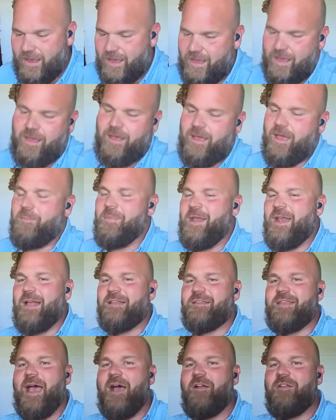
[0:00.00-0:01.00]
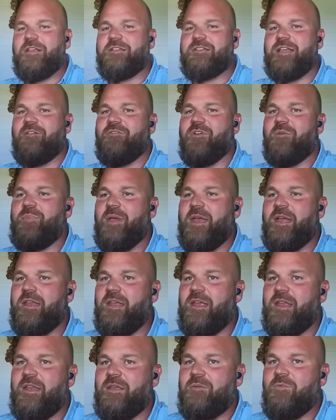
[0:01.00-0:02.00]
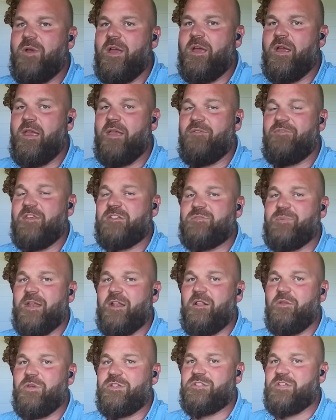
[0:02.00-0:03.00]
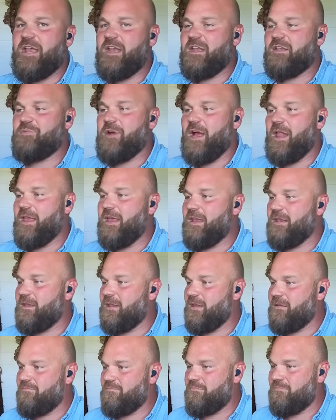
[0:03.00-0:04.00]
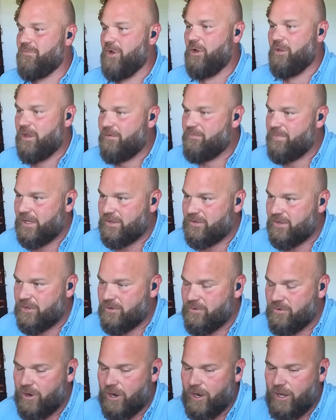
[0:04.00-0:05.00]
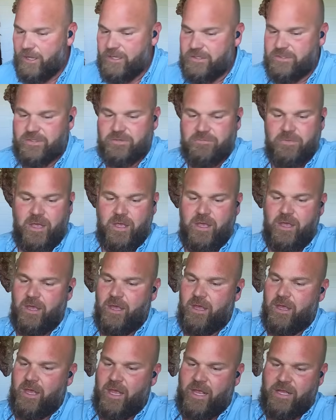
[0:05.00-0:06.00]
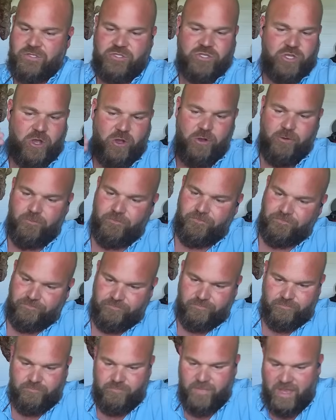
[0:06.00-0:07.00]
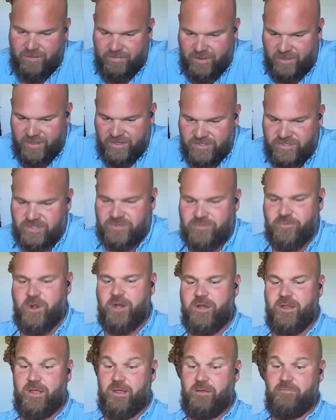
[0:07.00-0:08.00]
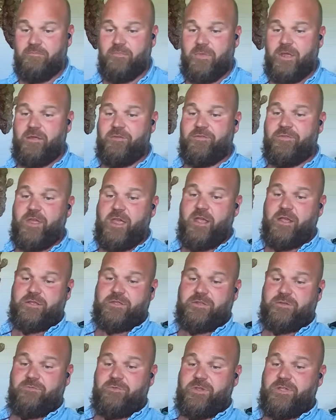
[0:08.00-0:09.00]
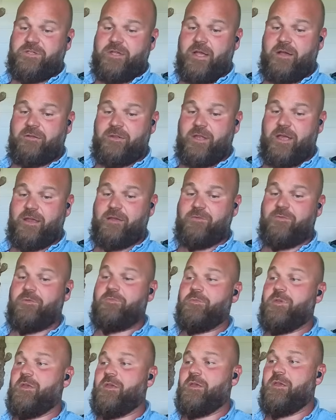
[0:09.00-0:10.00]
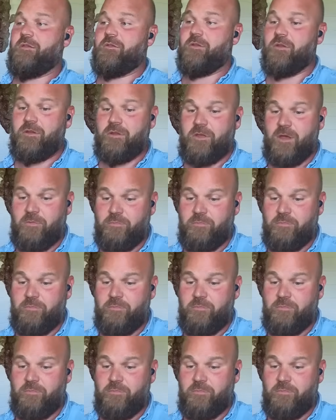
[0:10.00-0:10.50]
I mean, I doubt he's ever been anywhere. If he's been to Louisiana, he's probably only been to New Orleans. And so maybe this is what he thinks we sound like when we eat good